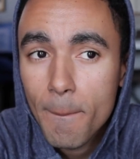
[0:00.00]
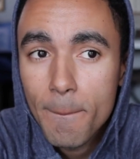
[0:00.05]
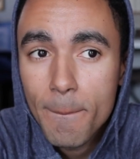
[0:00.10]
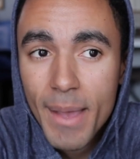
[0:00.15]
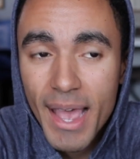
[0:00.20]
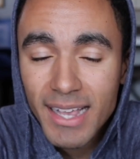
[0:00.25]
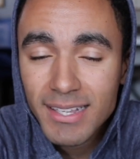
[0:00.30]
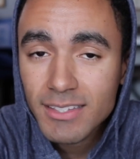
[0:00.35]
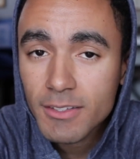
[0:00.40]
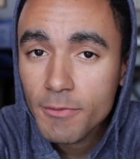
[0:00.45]

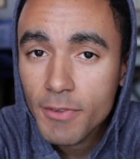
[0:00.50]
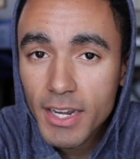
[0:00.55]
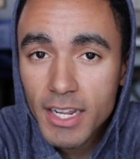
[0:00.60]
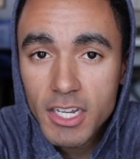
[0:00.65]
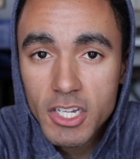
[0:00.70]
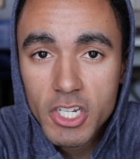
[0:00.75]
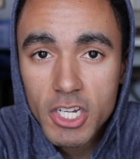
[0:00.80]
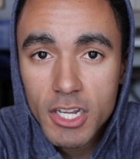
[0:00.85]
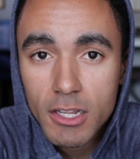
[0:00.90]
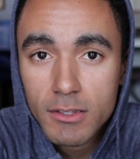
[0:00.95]
best
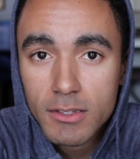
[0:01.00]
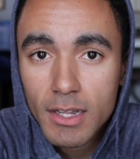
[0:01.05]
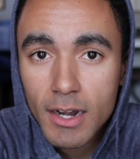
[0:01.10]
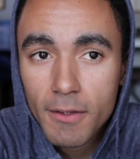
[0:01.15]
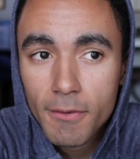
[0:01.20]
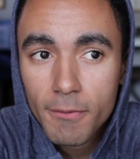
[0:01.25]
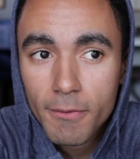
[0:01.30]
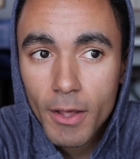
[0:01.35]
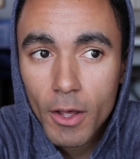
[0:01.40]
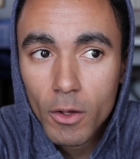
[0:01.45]
fitting jeans that I
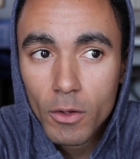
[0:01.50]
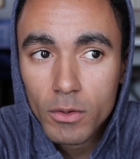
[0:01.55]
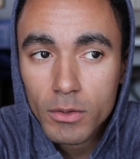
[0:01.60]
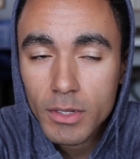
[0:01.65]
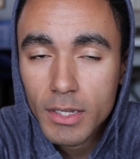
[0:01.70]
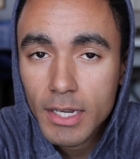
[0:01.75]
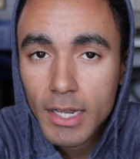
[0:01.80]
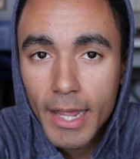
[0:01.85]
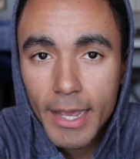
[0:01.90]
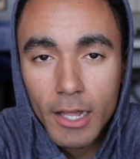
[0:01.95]
felt
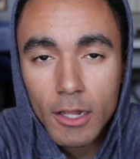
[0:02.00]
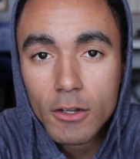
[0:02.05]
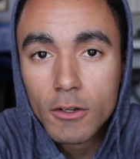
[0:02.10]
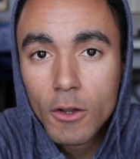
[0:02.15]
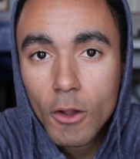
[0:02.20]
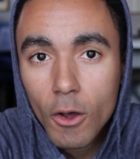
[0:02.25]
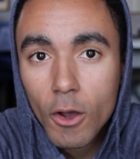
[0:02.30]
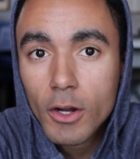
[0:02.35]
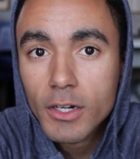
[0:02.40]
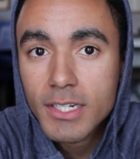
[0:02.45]
in like a
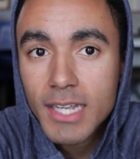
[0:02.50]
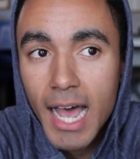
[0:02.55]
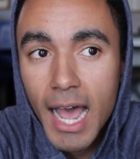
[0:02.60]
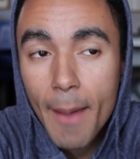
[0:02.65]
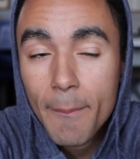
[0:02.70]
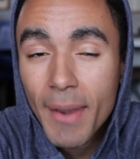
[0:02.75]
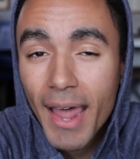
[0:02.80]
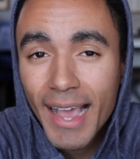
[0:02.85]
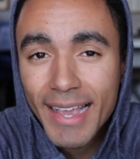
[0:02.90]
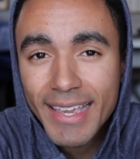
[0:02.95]
long
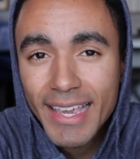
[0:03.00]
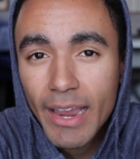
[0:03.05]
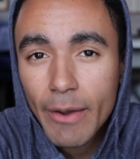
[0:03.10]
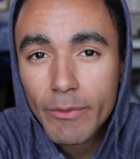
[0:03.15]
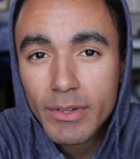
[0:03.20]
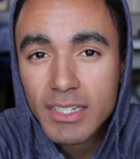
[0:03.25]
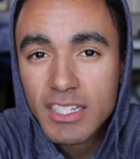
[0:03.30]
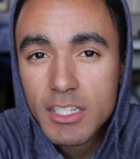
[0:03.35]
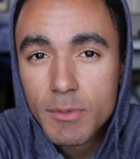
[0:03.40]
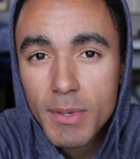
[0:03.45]
time. Now, I can't
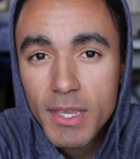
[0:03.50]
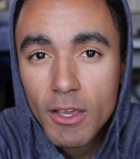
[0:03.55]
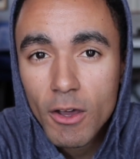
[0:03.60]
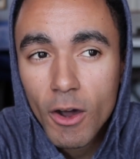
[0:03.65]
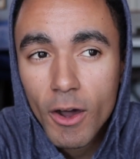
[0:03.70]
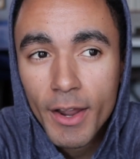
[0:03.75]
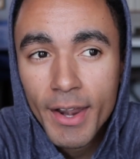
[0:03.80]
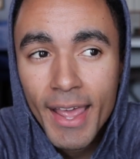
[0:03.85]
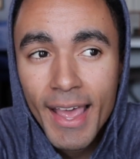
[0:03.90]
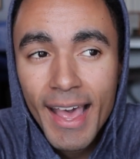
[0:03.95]
really speak
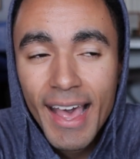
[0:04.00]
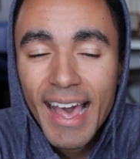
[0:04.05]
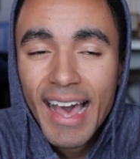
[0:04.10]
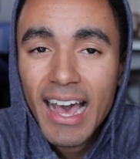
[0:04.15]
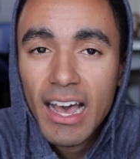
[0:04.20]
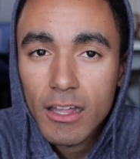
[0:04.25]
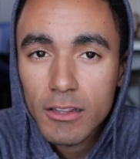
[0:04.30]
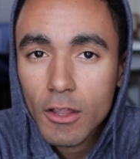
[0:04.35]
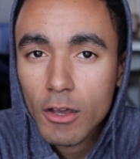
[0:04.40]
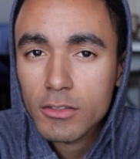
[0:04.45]
on
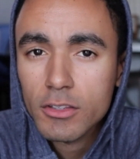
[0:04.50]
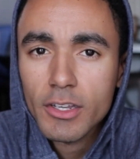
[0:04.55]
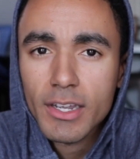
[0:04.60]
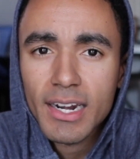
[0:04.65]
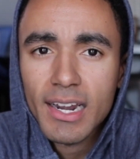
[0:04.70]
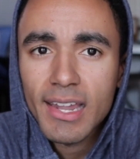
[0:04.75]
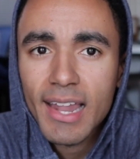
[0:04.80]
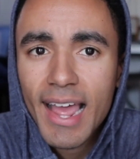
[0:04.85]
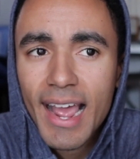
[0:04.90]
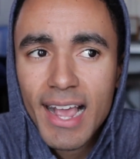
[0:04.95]
how long they're
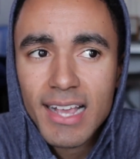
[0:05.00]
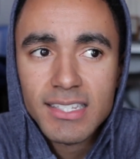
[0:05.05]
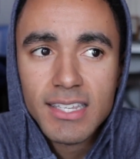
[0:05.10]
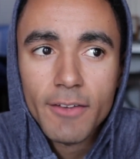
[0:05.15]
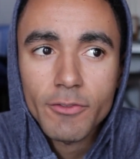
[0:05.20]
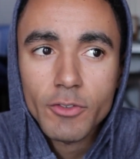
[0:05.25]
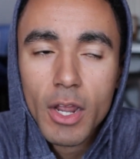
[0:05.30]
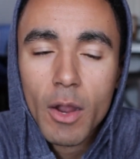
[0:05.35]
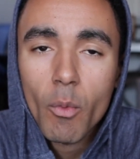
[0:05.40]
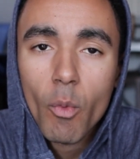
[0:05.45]
going to last
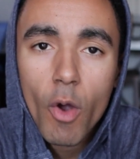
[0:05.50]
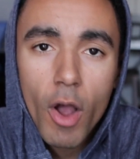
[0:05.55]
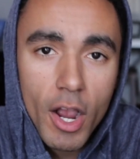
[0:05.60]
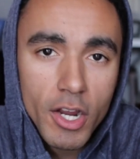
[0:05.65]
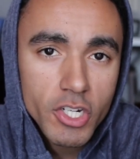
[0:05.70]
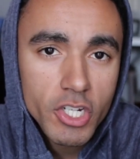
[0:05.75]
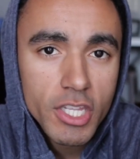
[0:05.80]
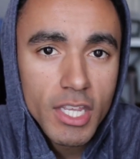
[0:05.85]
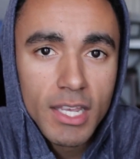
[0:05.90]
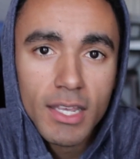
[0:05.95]
after I
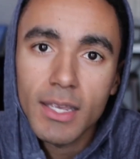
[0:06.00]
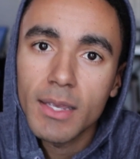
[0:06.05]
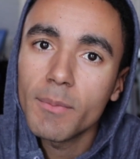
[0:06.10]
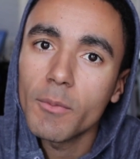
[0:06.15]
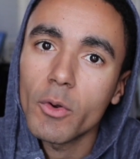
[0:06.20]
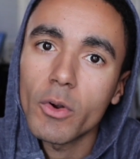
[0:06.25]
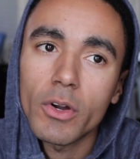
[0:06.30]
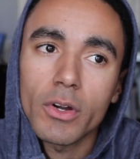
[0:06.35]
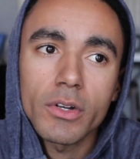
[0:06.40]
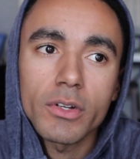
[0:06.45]
wash
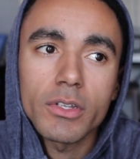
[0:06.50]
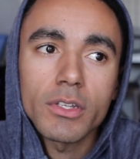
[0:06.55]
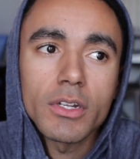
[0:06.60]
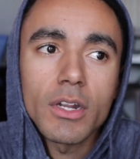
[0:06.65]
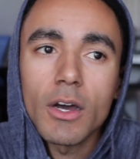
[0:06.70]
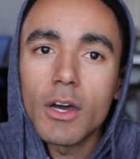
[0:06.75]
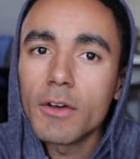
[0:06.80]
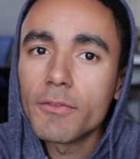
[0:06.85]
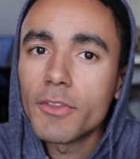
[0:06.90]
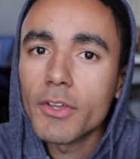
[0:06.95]
them or, you
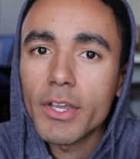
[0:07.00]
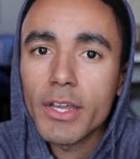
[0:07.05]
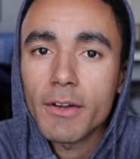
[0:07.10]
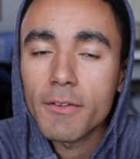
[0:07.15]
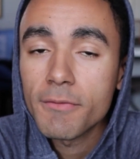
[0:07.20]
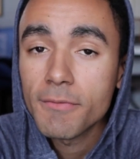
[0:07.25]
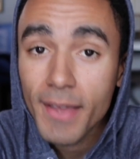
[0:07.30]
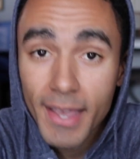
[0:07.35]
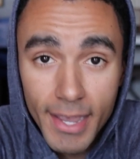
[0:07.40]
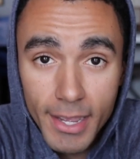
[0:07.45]
know, if they're going to
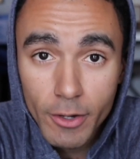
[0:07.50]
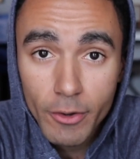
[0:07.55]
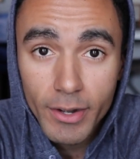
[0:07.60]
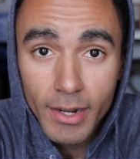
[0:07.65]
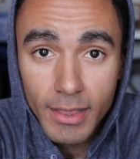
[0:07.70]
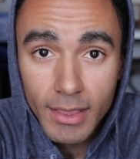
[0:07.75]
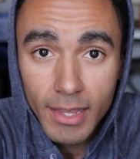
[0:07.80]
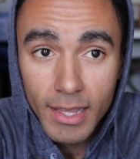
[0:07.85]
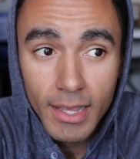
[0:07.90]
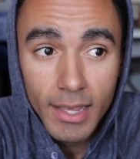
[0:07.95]
fade or
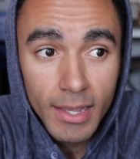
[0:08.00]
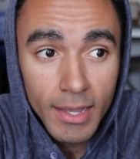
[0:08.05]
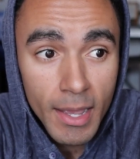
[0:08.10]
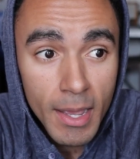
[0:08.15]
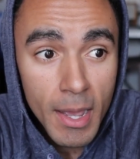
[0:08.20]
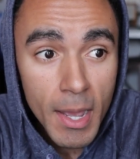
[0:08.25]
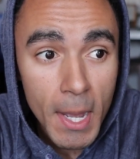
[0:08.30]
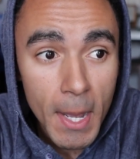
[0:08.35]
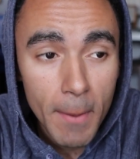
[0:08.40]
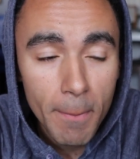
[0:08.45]
anything.
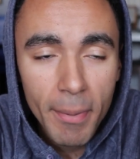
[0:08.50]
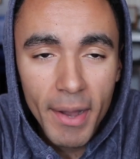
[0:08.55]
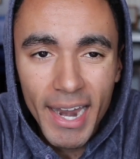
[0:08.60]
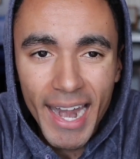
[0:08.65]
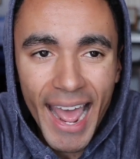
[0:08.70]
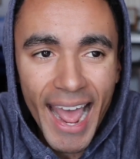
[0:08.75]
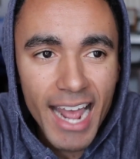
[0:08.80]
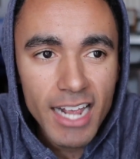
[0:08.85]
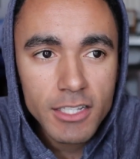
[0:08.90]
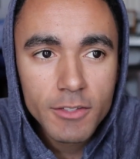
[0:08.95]
But
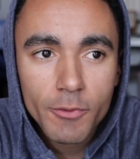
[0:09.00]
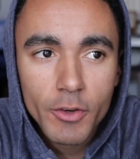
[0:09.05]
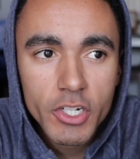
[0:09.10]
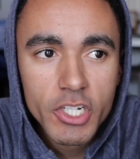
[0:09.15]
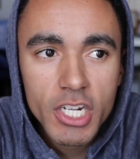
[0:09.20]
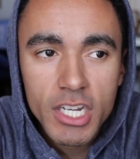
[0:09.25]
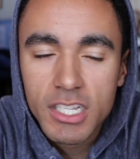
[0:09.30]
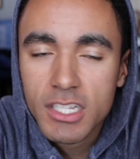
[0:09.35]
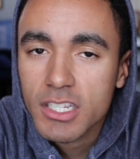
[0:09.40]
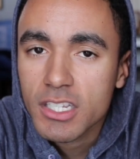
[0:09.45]
as for
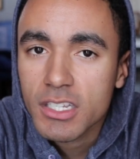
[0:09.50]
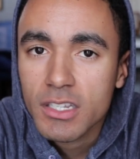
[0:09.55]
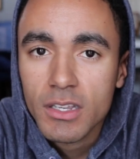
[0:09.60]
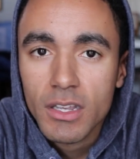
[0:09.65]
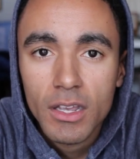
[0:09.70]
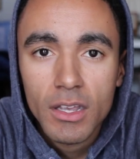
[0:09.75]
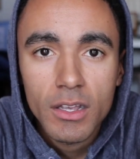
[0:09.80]
just,